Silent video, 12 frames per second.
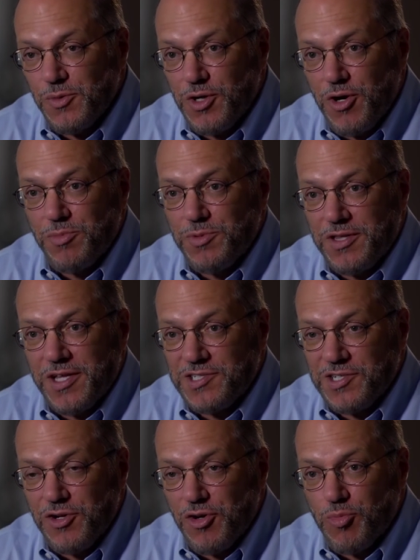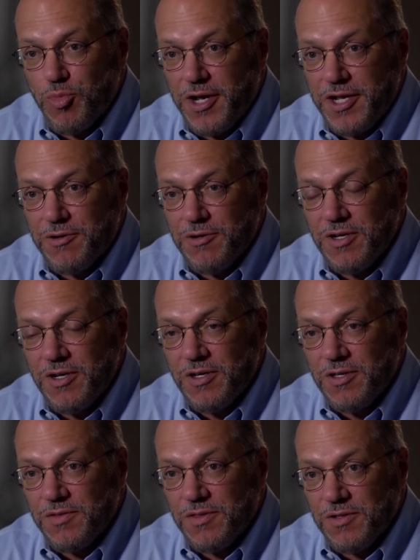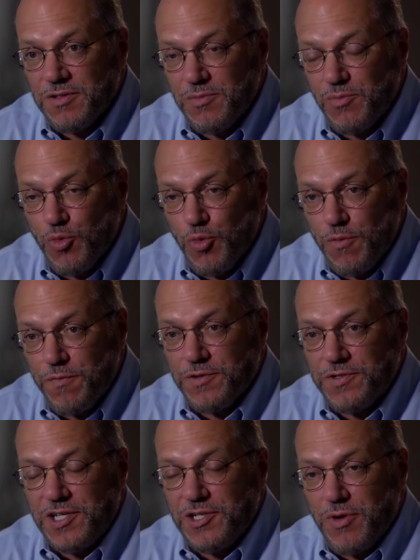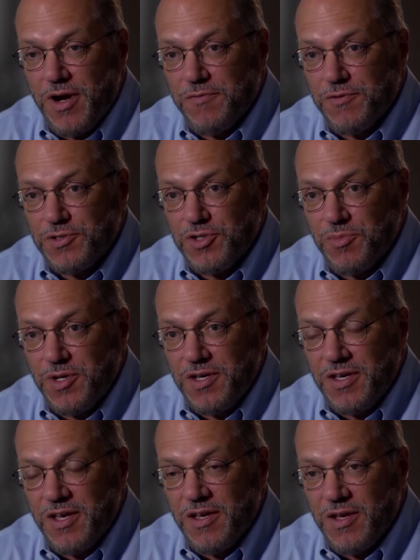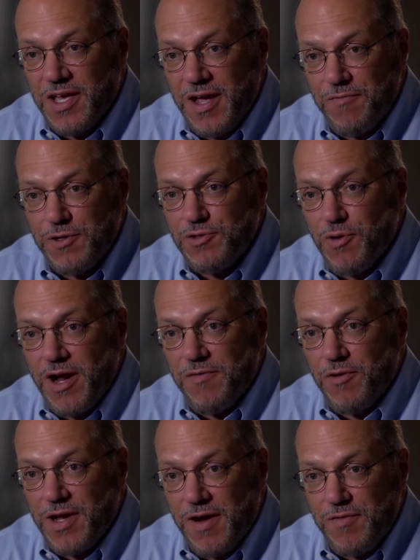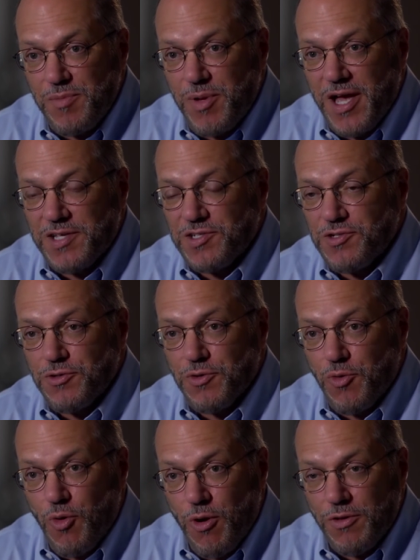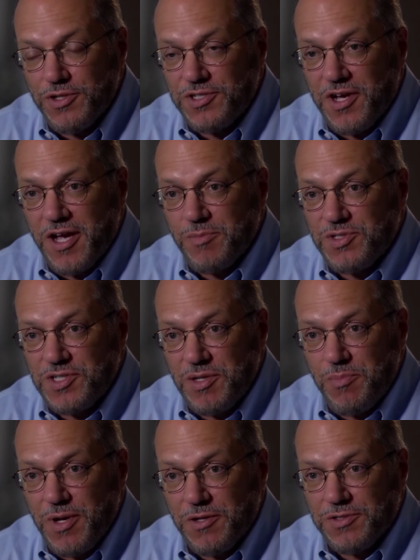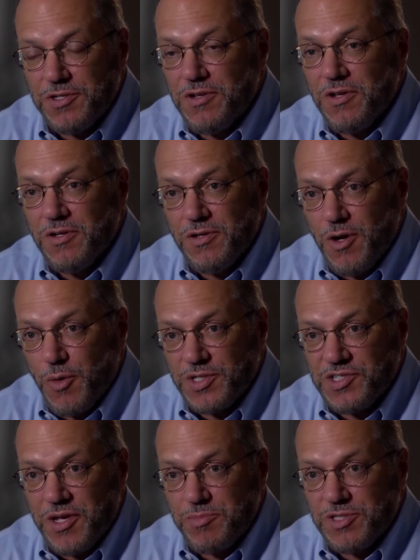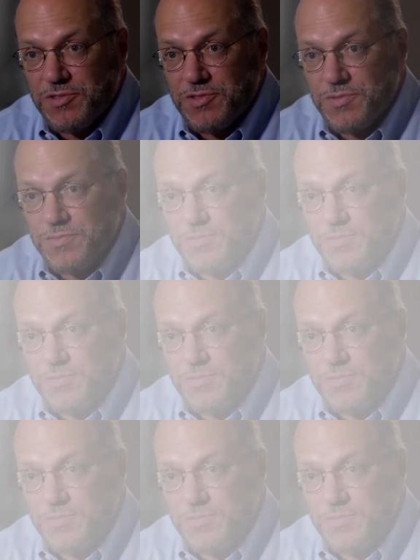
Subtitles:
you would hope that that's a no-brainer. The rule for teen drivers should be every driver, every passenger, all the time seatbelted, no exceptions.